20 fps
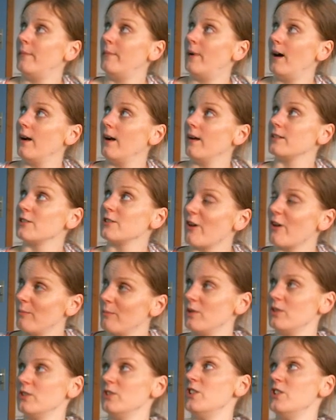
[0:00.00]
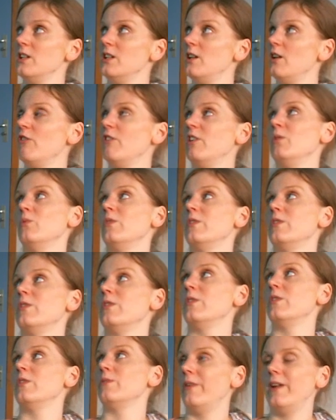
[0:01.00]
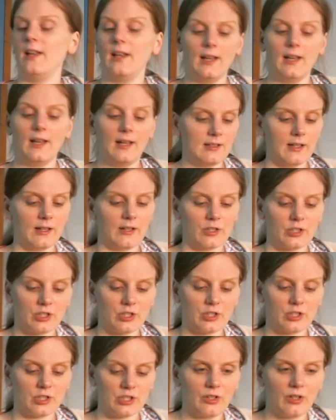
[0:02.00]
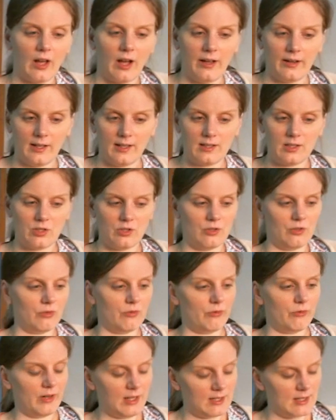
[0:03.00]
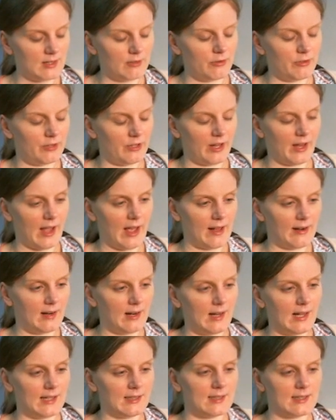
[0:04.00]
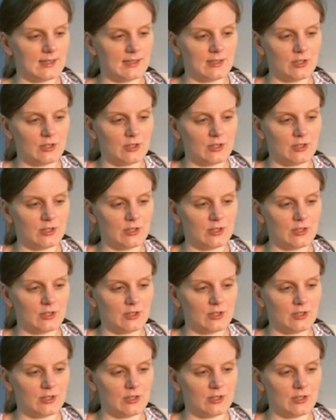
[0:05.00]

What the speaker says: So I'm continuing with my reading. I need to read the analysis to